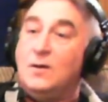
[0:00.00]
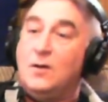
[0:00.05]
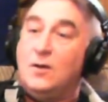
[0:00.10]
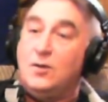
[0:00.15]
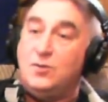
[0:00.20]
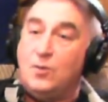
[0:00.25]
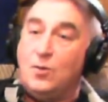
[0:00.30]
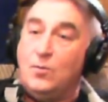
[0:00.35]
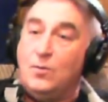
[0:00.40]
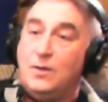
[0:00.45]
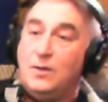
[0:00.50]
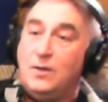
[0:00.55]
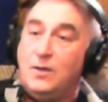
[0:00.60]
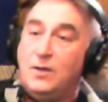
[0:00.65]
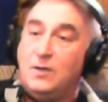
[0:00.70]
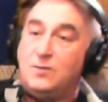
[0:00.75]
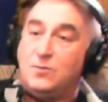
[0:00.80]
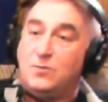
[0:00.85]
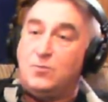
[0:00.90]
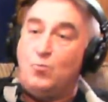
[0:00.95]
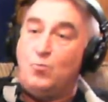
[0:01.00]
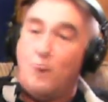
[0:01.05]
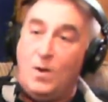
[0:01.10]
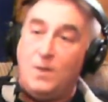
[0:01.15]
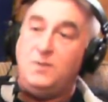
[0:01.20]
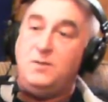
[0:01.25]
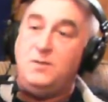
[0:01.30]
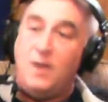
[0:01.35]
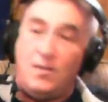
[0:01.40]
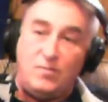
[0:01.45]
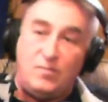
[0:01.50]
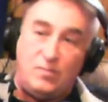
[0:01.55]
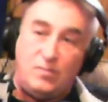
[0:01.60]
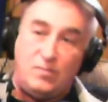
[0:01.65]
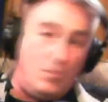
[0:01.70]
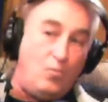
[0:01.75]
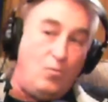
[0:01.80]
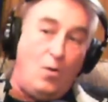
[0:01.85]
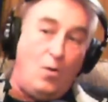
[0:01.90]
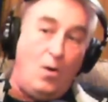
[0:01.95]
So it's one-tenth the
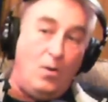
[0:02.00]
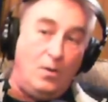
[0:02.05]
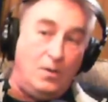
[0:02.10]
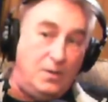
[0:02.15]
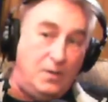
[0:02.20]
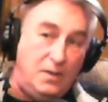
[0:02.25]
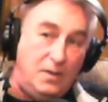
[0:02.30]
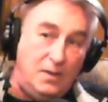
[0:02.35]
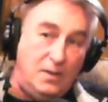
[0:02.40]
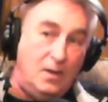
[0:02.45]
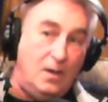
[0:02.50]
quality